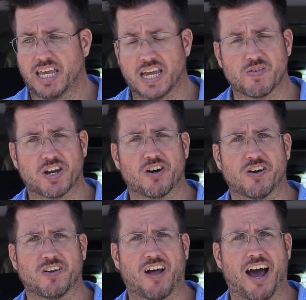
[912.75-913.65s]
Even here
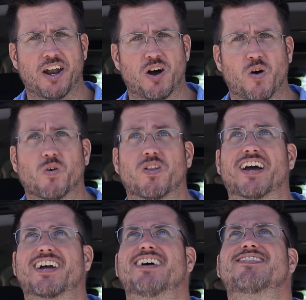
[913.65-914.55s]
in Idaho,
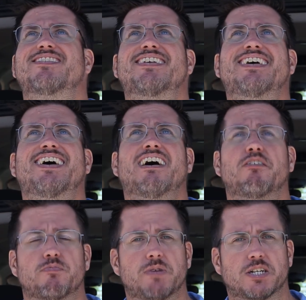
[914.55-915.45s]
like I've
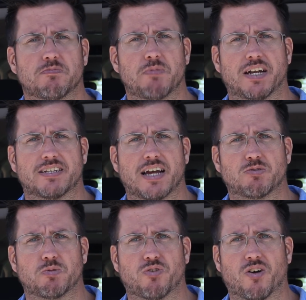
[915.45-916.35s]
mentioned many times
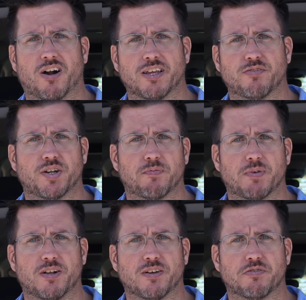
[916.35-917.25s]
before, I live in the
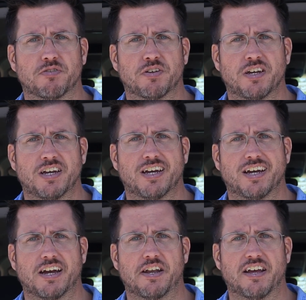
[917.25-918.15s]
middle of
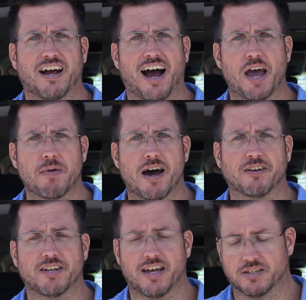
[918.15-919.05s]
a high
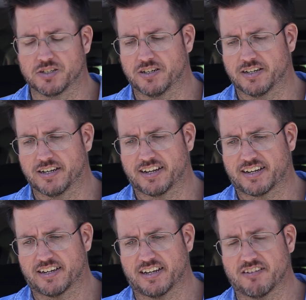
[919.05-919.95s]
mountain desert, and it
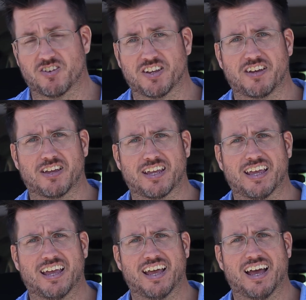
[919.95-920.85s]
could get really
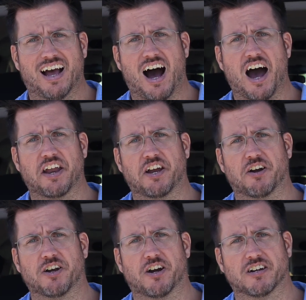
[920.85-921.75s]
hot
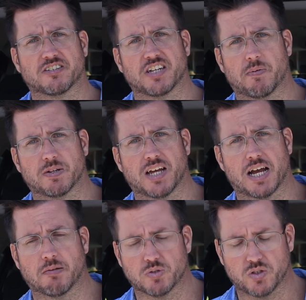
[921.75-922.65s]
here during the
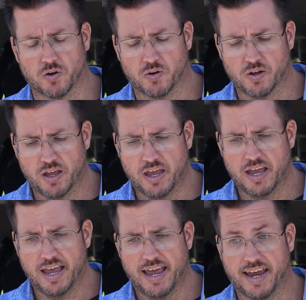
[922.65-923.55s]
summertime. So,
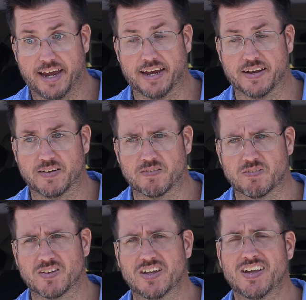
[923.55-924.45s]

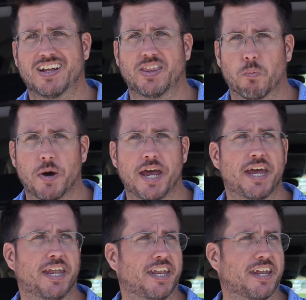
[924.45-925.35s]
and the
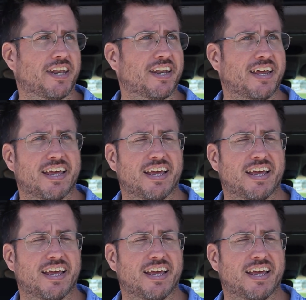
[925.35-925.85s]
wind, and